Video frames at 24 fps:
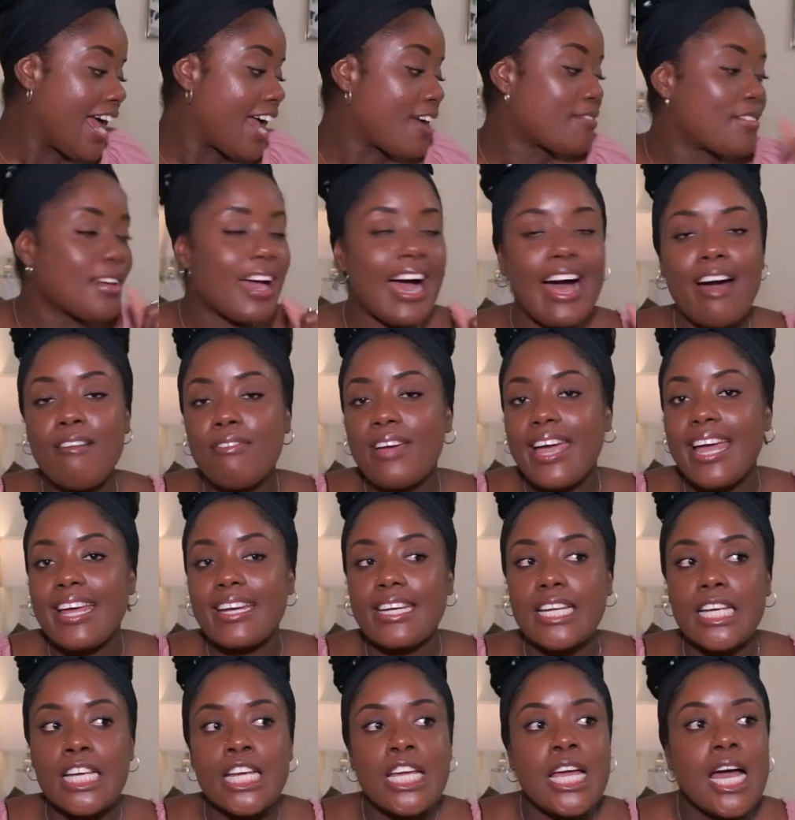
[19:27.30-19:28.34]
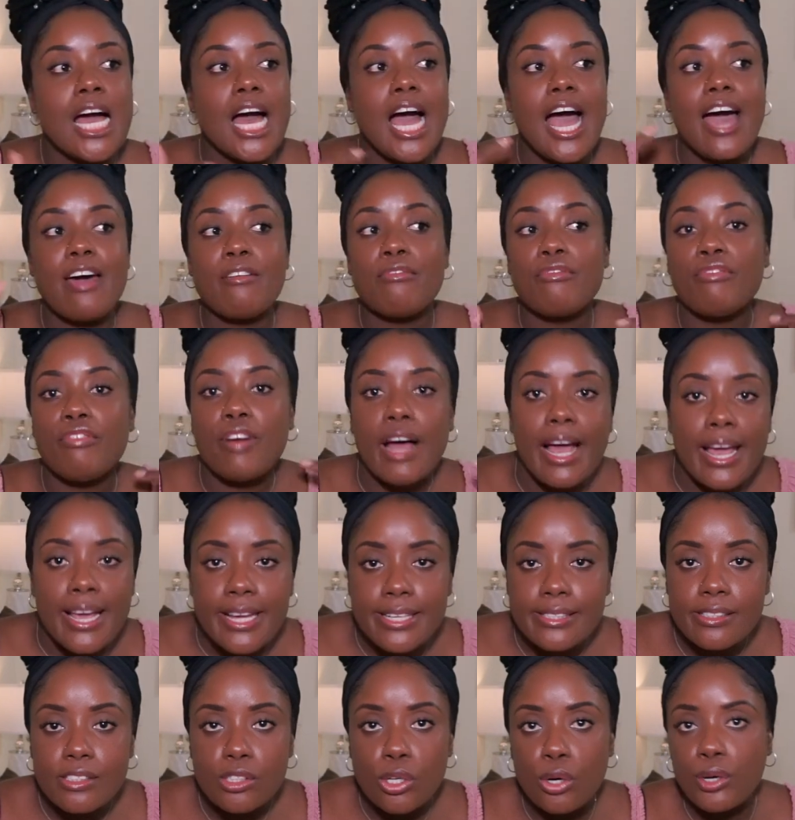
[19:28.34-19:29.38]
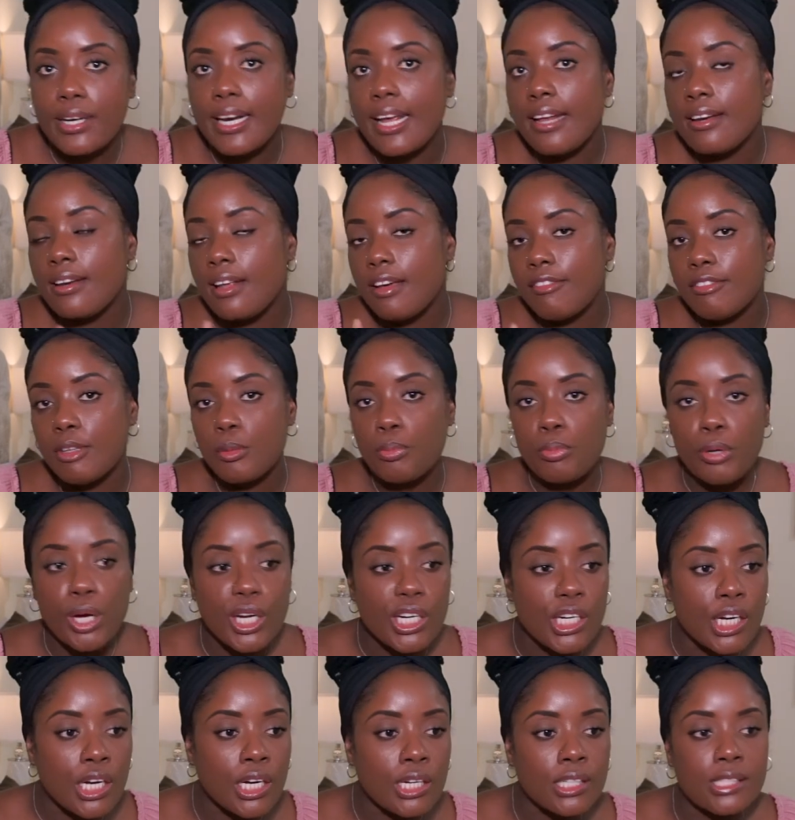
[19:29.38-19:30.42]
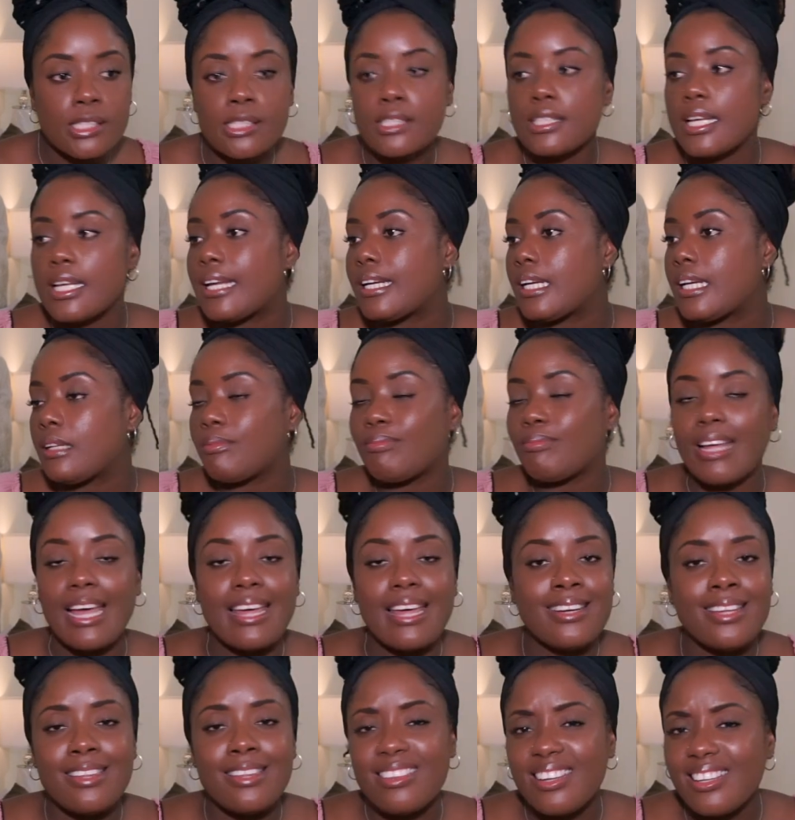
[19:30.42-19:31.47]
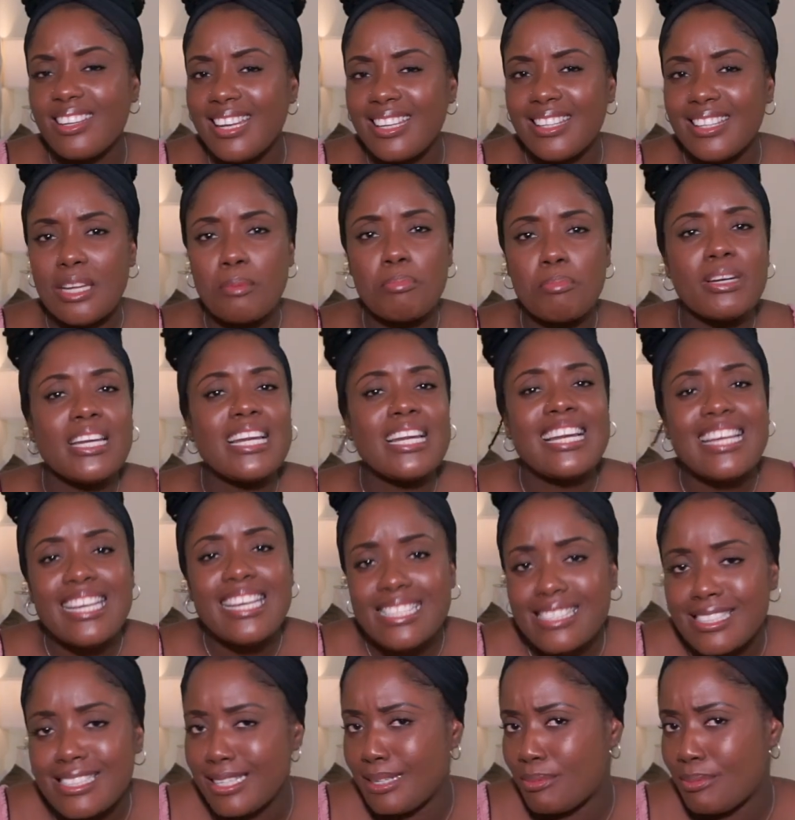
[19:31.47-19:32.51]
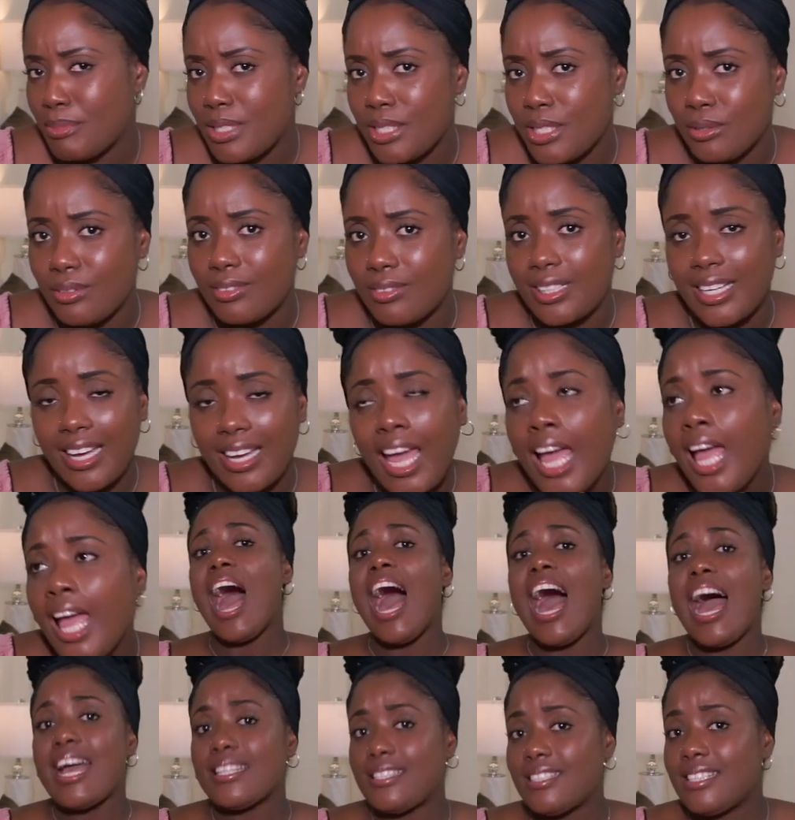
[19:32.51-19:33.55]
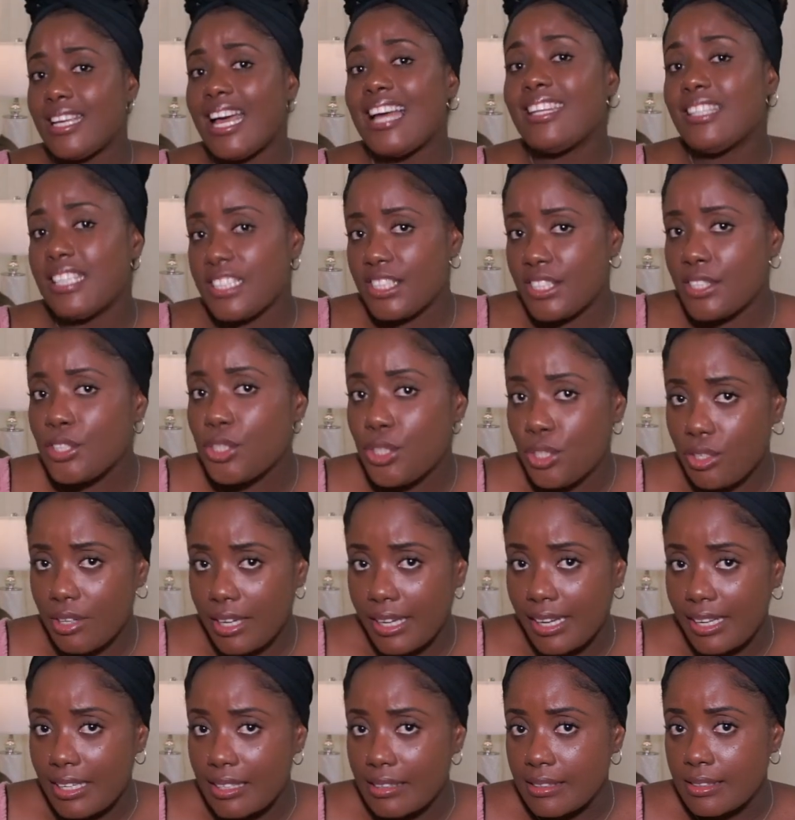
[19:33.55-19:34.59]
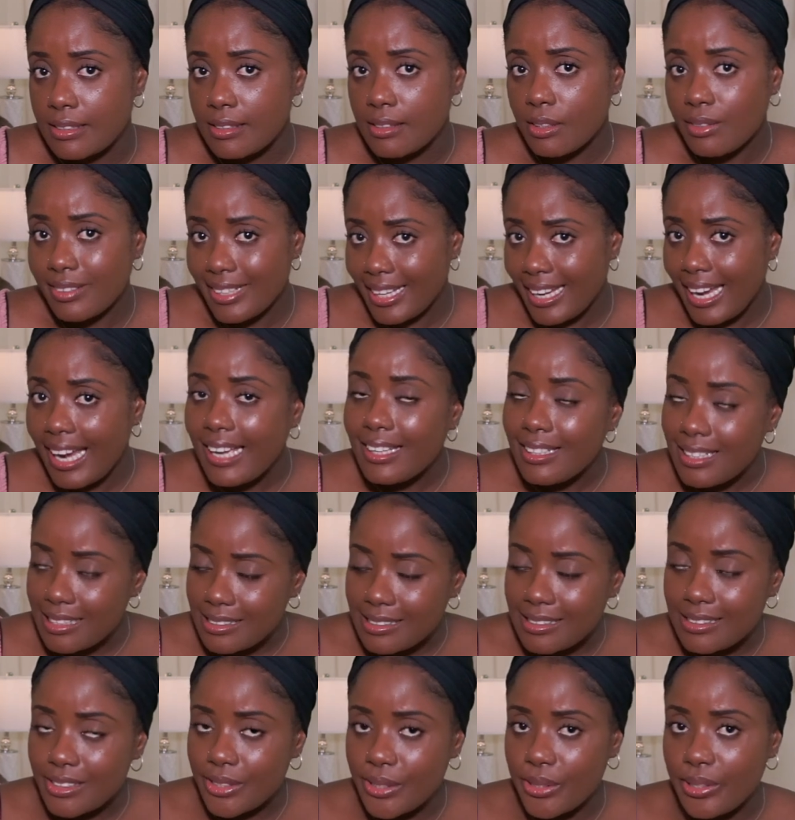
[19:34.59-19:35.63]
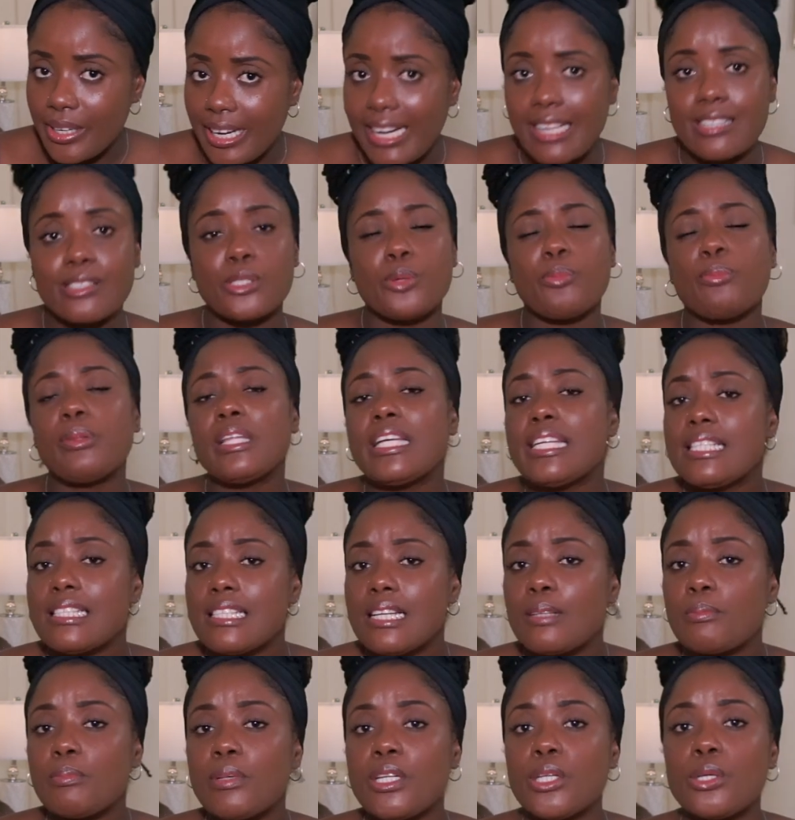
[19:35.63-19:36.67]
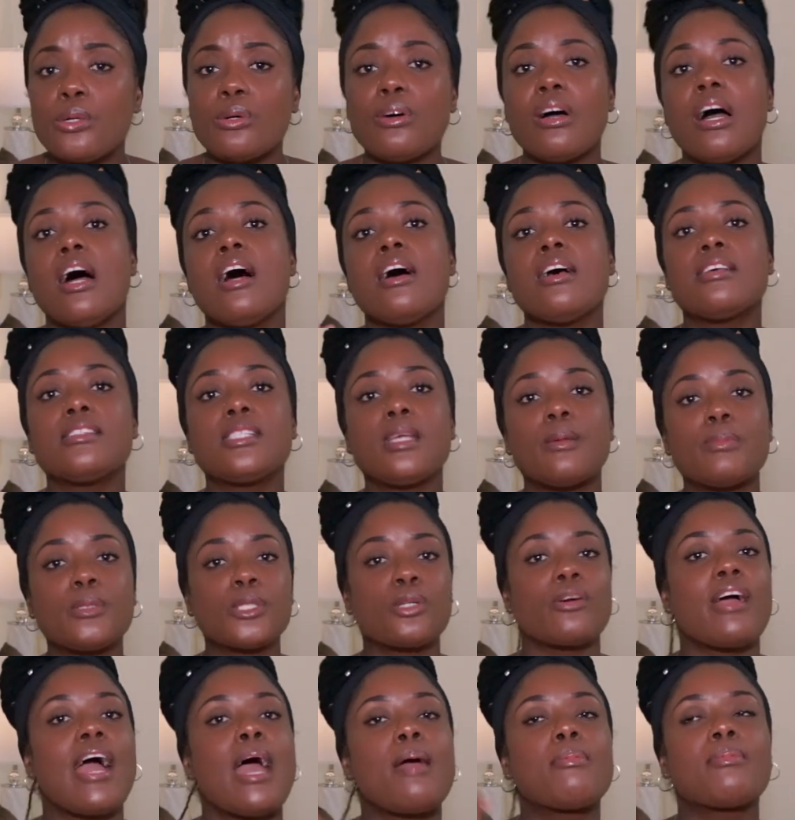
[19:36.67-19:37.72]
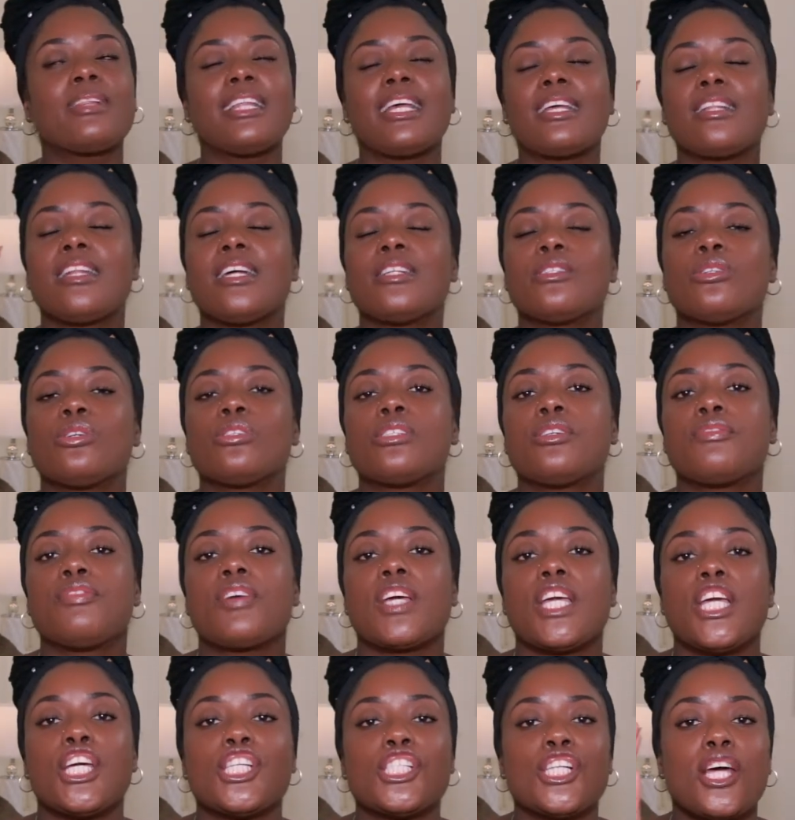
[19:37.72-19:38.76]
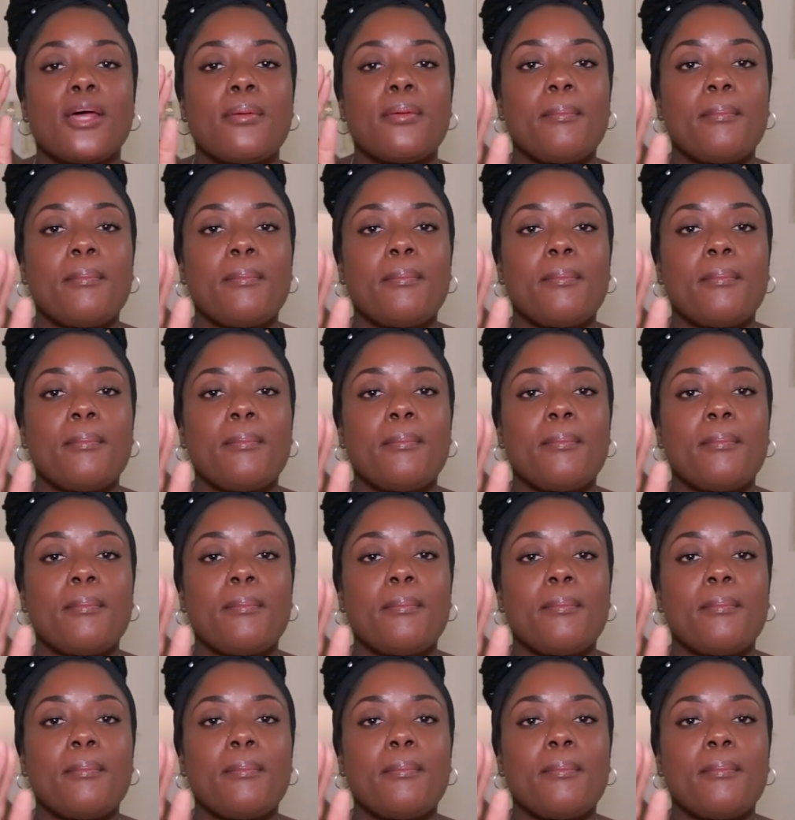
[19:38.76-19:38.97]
if you have any advice on any of the products any anything like that please let me know okay I, I listen to you guys okay I listen to you guys so please let me know subscribe click that notification